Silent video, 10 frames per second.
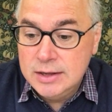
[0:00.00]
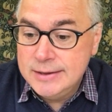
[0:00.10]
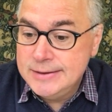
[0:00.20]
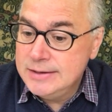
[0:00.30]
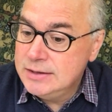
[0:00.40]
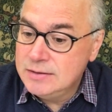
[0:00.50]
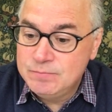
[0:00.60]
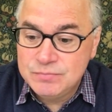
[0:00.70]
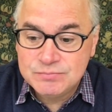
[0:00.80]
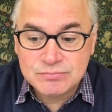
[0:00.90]

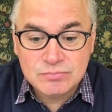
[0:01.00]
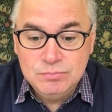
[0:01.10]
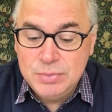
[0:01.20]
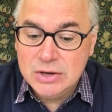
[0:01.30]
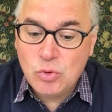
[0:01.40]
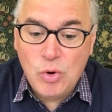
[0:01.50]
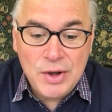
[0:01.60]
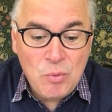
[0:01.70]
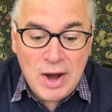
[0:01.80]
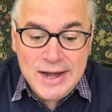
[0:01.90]
Uh,
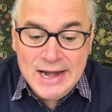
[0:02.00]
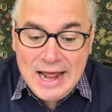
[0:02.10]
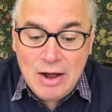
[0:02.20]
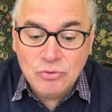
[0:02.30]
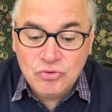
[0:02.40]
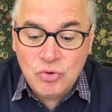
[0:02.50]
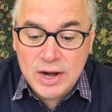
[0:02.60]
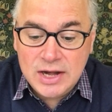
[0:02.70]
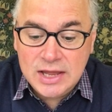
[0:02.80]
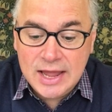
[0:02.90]
Bitcoin right now
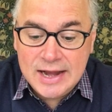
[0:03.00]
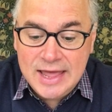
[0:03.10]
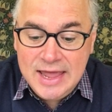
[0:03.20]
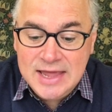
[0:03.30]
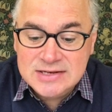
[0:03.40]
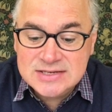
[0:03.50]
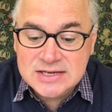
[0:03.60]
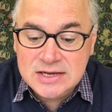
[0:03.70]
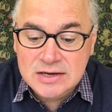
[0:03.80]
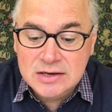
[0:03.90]
trading at
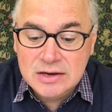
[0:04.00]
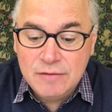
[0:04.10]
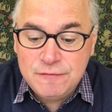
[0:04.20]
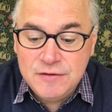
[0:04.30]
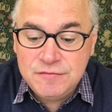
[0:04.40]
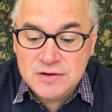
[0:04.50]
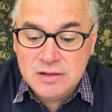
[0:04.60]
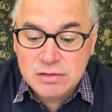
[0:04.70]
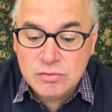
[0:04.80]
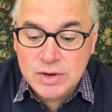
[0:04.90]
eighteen
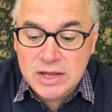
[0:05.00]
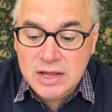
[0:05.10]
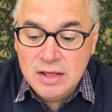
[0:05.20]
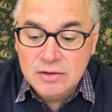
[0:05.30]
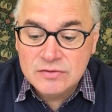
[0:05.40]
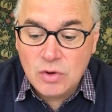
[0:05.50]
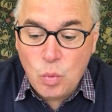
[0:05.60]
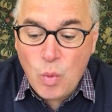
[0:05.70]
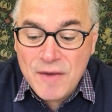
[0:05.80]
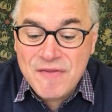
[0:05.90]
fifty-three, so
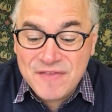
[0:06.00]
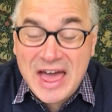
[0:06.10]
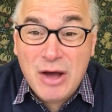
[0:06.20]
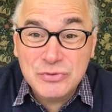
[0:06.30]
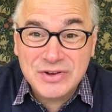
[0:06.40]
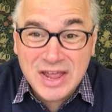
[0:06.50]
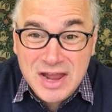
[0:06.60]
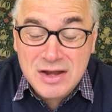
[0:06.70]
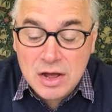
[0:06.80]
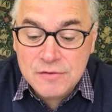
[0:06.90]
one thousand
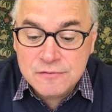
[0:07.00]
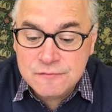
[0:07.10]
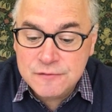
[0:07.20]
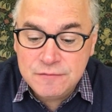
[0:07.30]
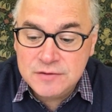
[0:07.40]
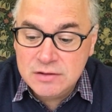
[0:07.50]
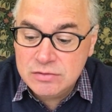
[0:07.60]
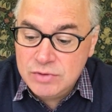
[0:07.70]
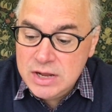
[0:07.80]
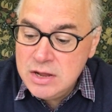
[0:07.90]
eight hundred
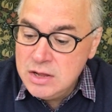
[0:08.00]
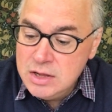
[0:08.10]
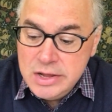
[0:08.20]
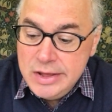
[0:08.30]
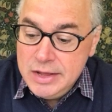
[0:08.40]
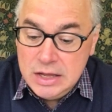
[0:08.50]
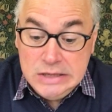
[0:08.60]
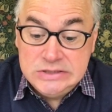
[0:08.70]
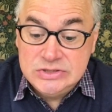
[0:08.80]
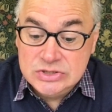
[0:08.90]
fifty-three.
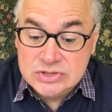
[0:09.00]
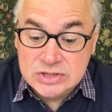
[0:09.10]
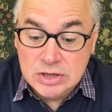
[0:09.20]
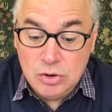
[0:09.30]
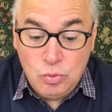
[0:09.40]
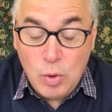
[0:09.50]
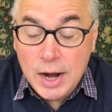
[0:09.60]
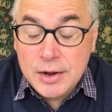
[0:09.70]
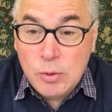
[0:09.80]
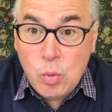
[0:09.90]
It's just a
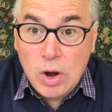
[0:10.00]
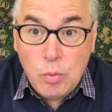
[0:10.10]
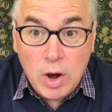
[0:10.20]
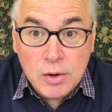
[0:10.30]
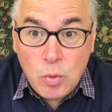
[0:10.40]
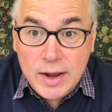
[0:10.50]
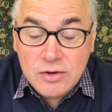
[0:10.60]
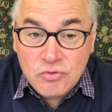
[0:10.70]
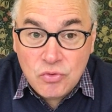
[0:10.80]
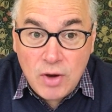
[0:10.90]
run runaway
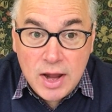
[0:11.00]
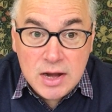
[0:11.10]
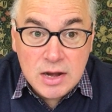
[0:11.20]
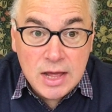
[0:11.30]
train.